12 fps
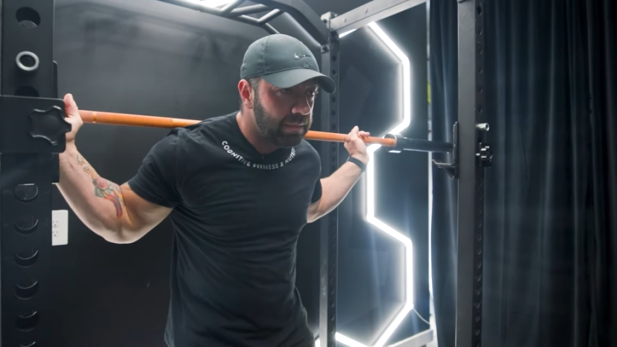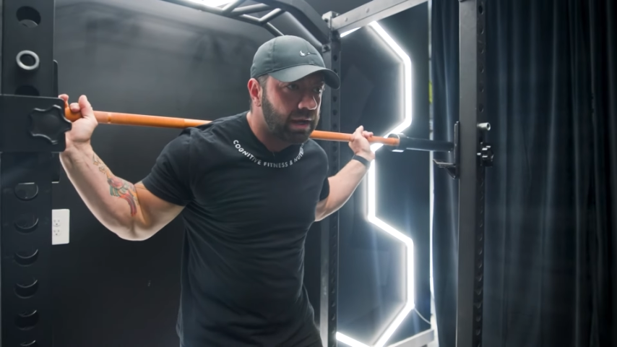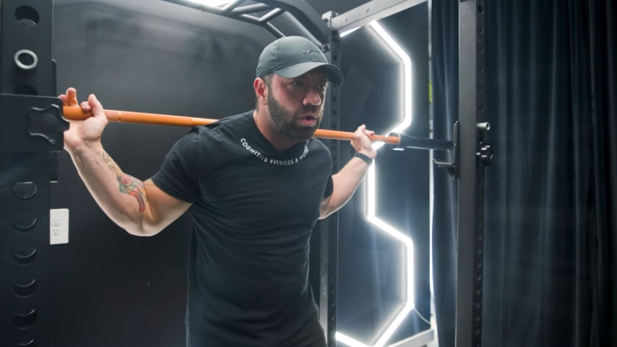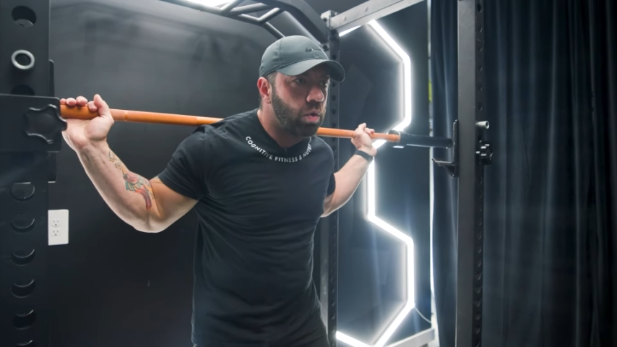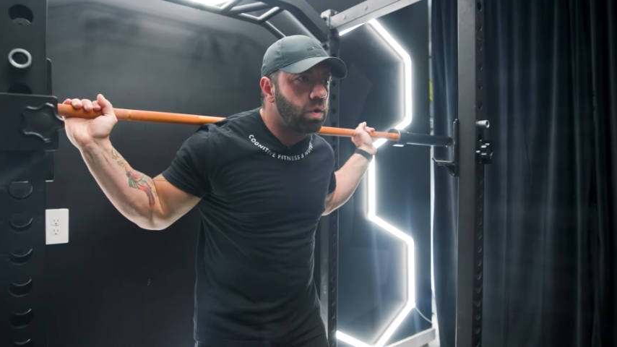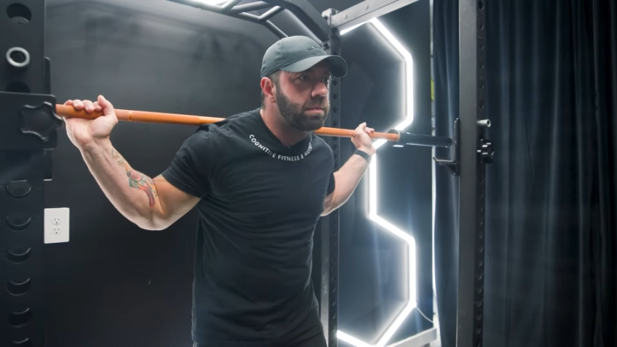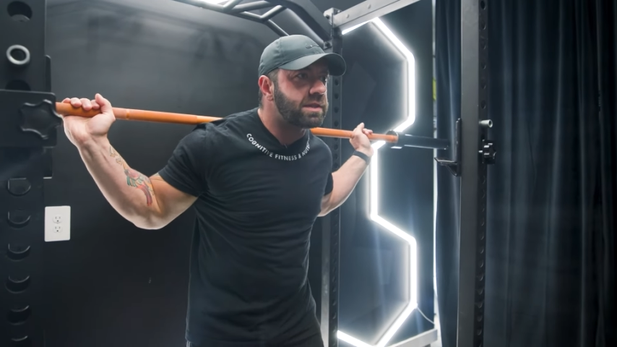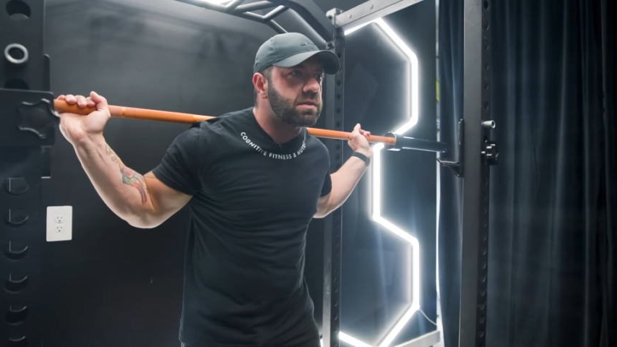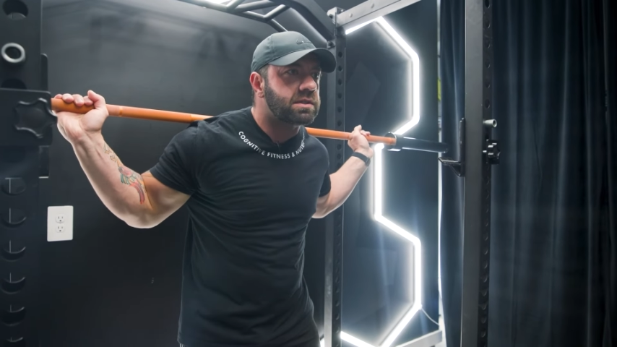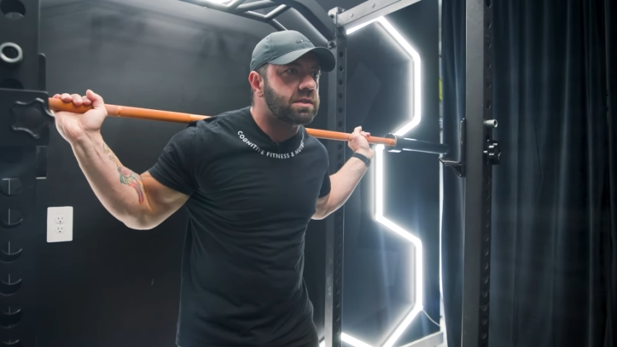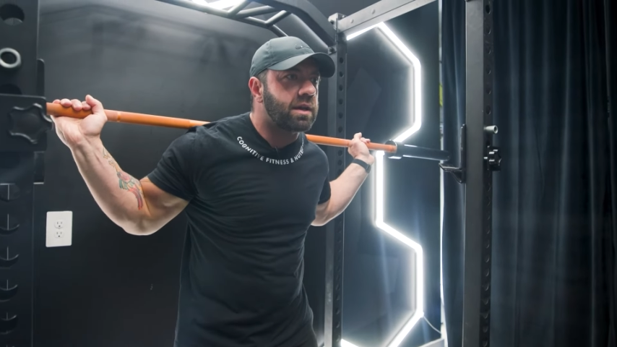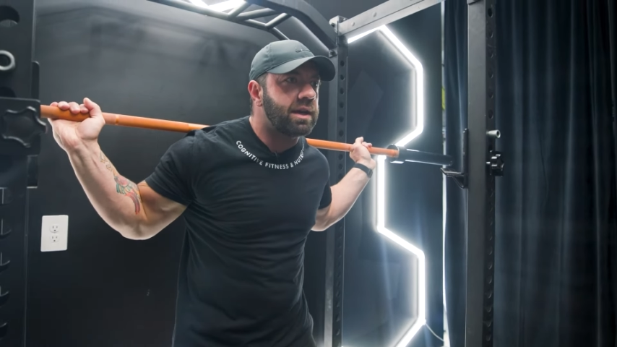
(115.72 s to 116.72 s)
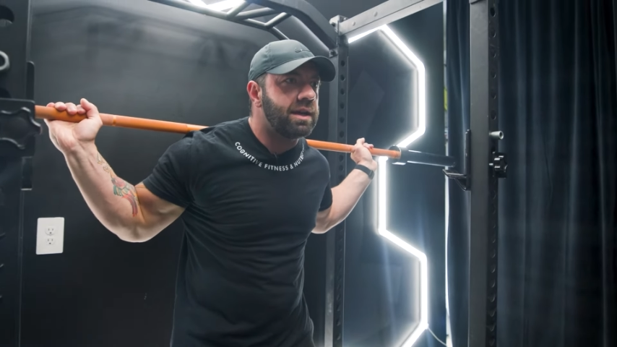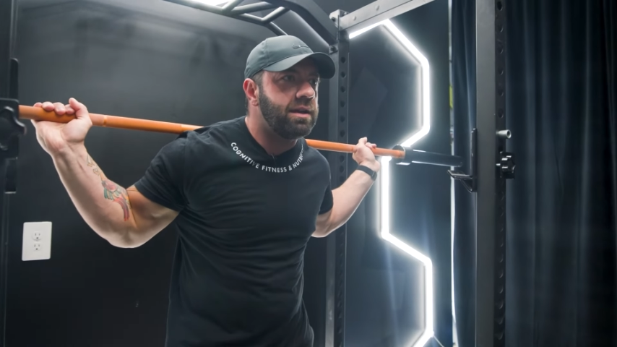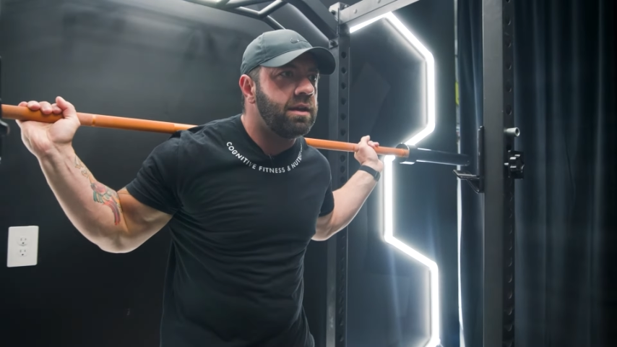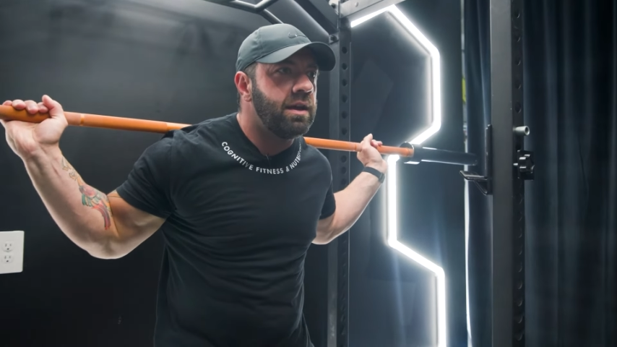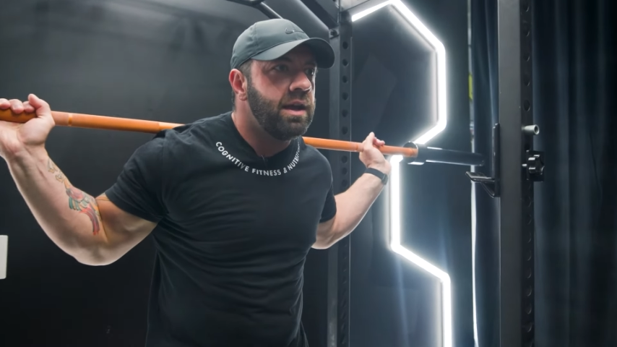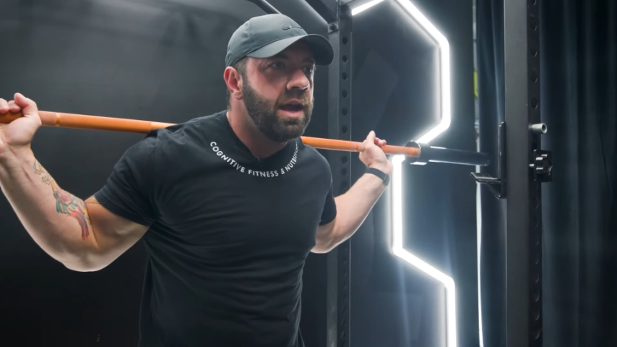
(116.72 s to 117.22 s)
my core muscles
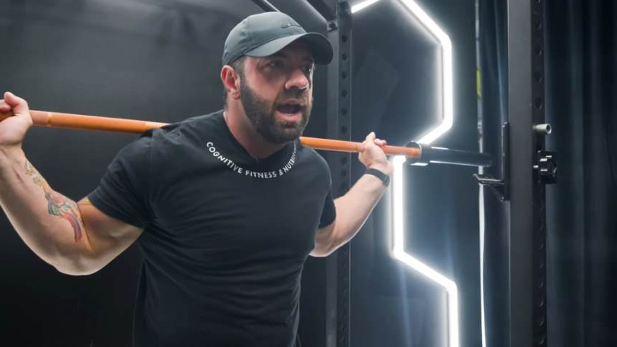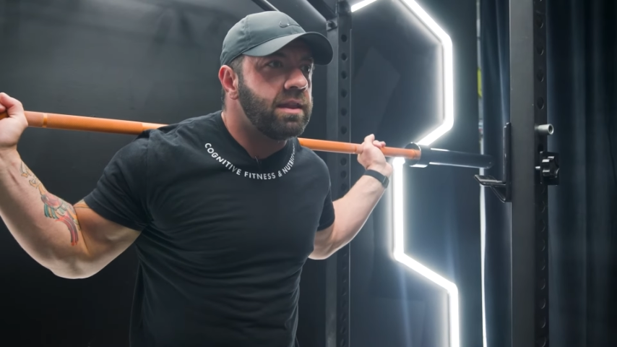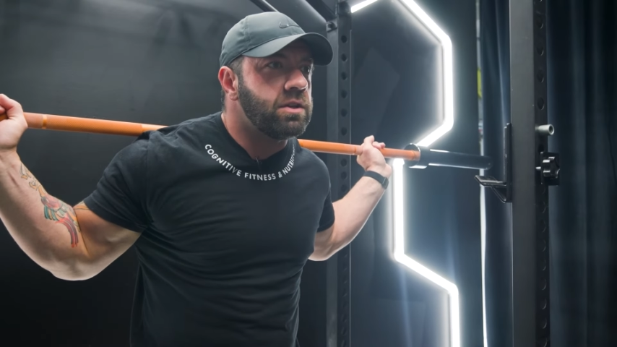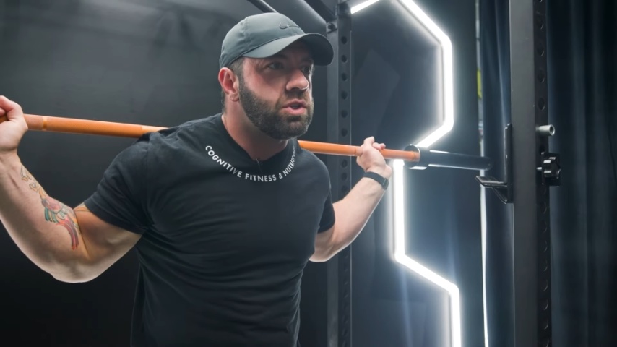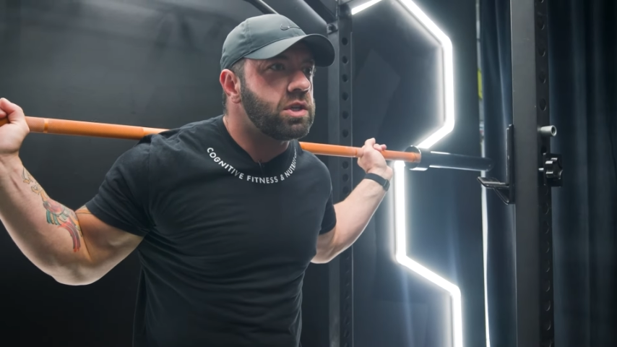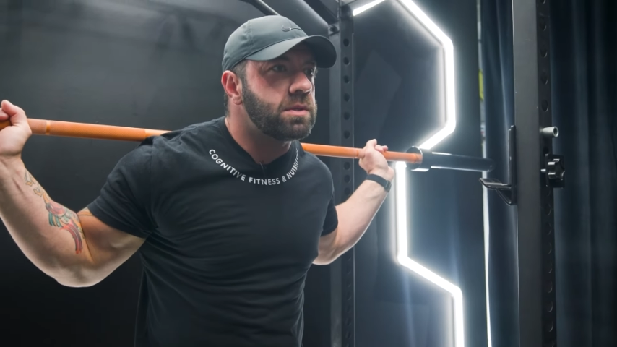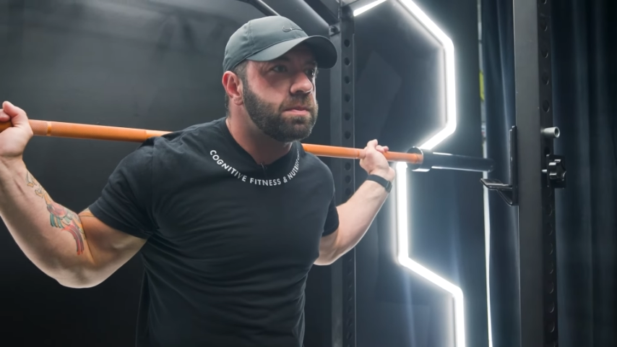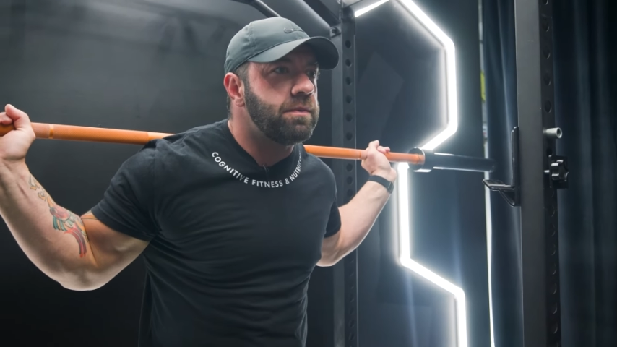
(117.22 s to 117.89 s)
tight, and then just